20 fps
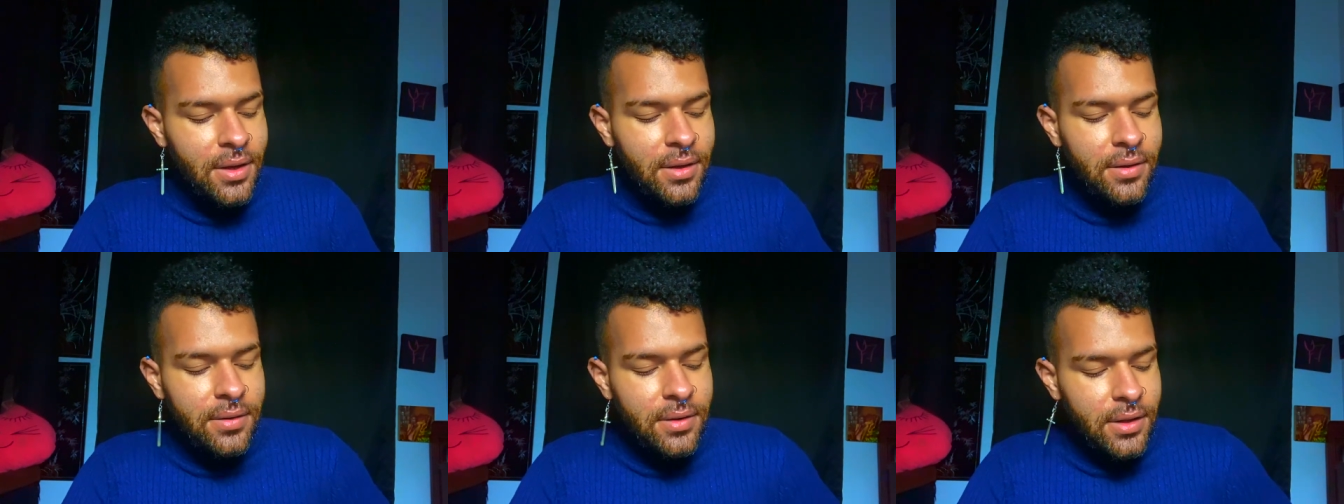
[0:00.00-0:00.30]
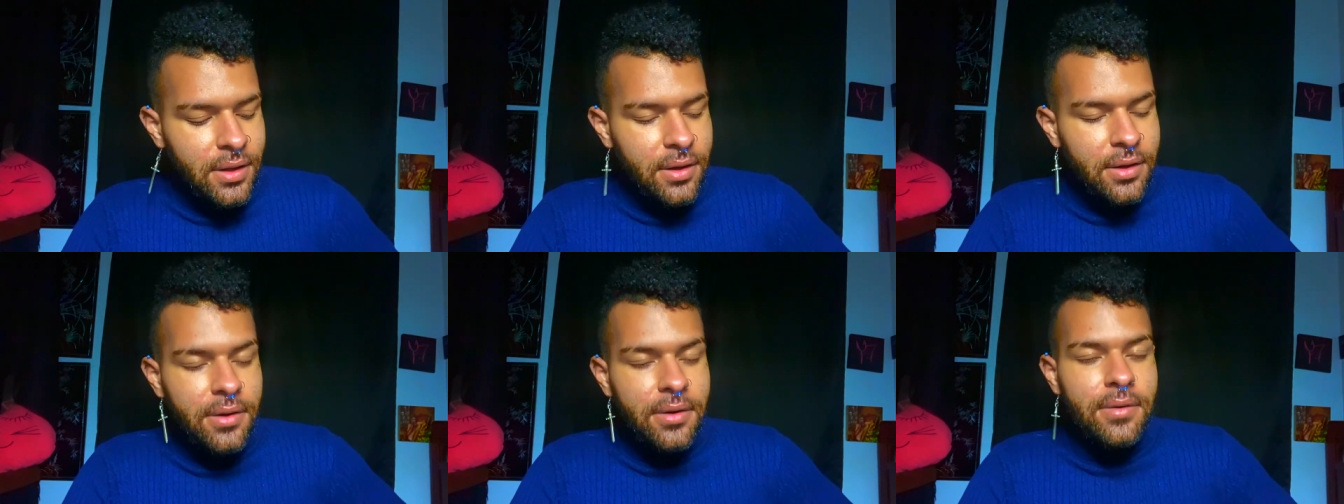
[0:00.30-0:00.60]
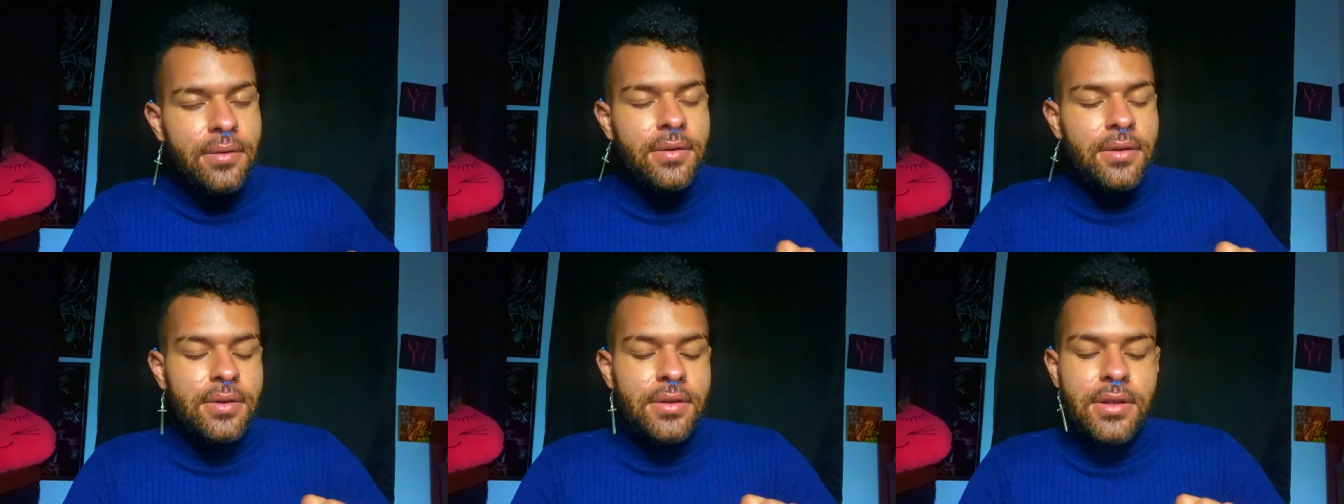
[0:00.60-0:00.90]

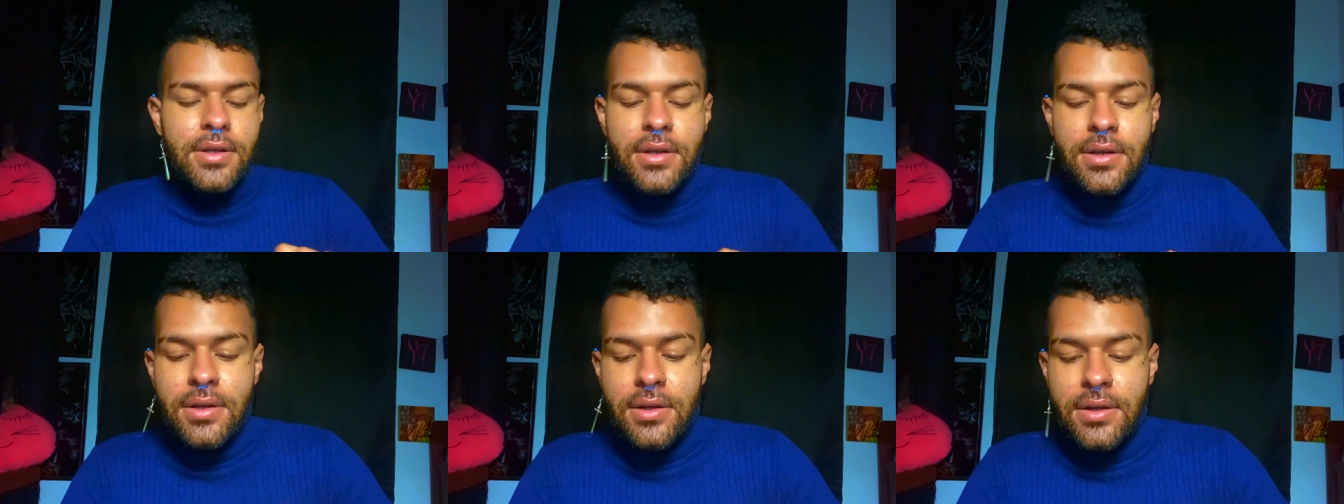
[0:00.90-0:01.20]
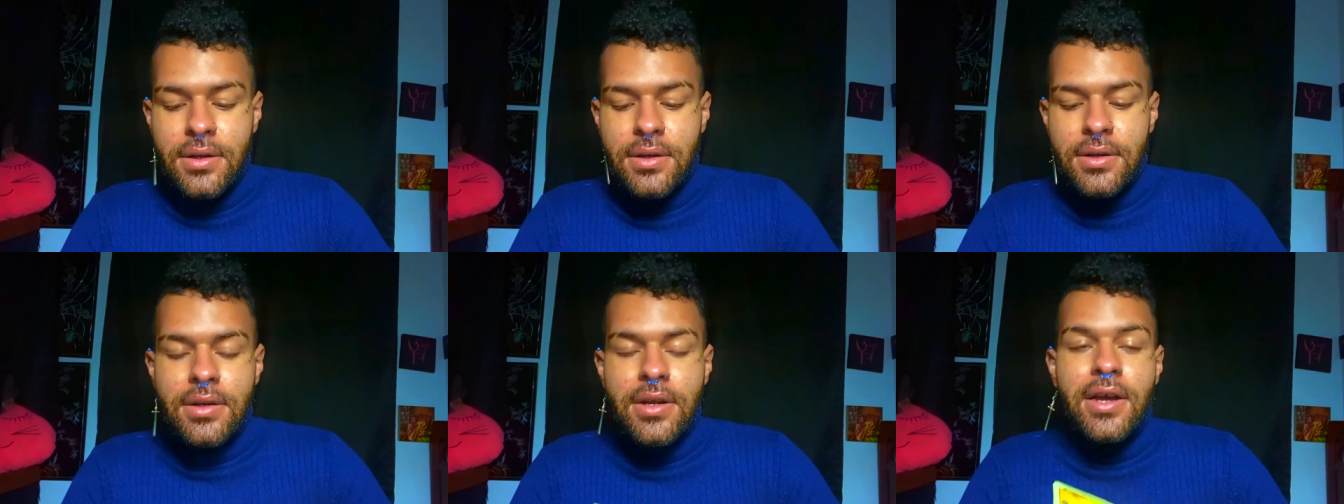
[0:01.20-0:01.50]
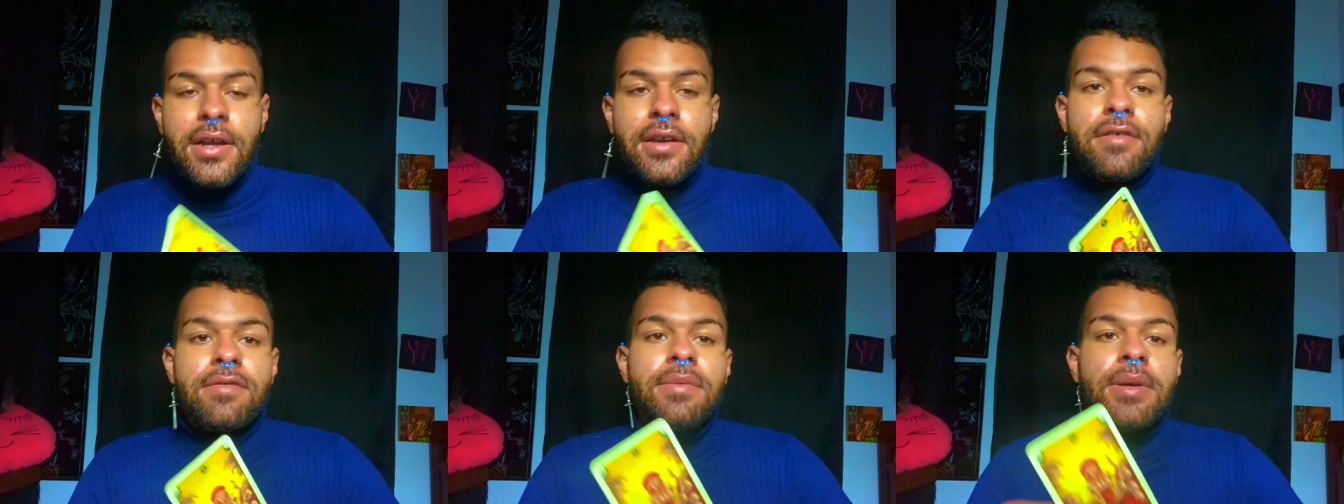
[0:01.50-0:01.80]
Leo, the
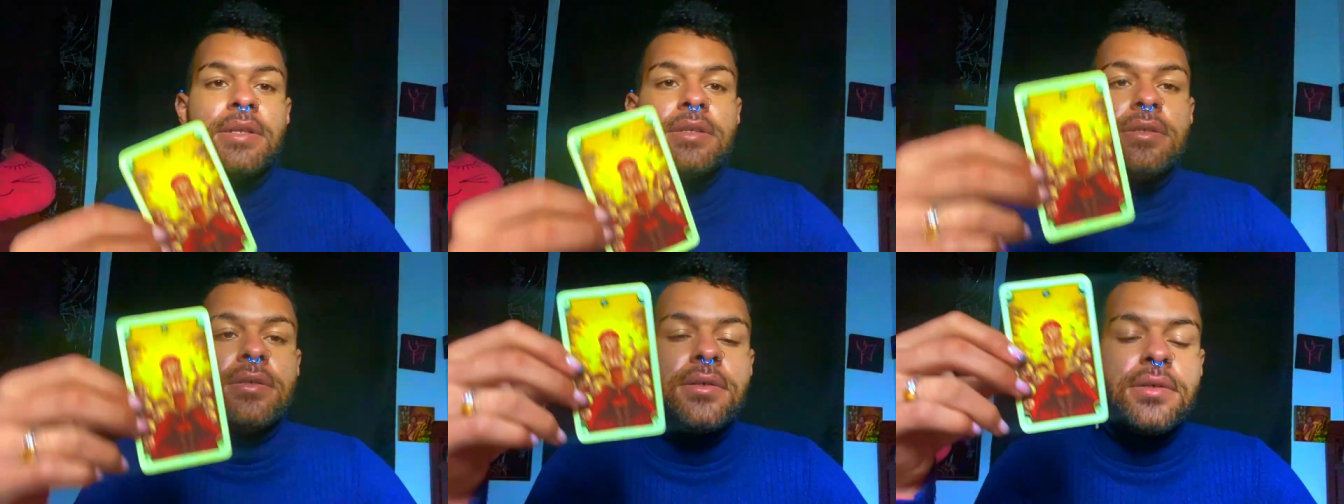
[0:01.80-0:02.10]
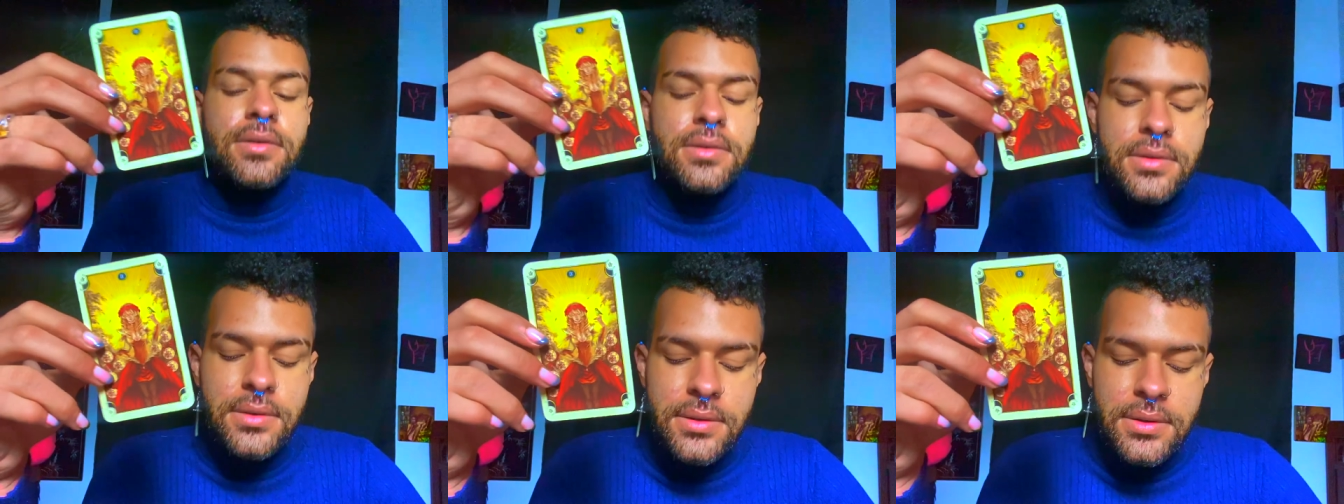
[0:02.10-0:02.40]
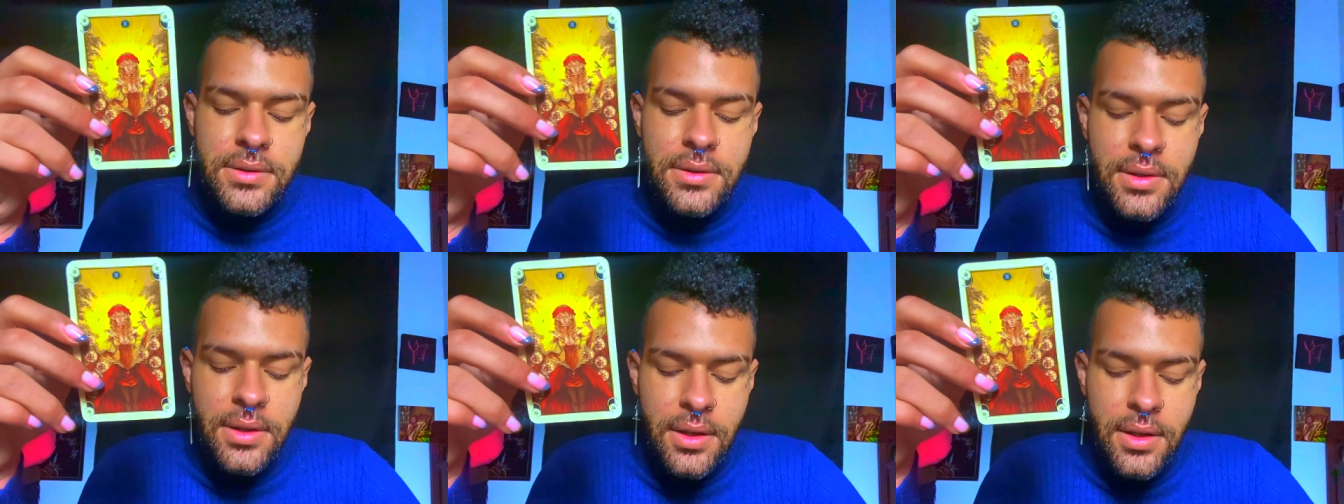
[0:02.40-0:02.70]
Nine of Pentacles.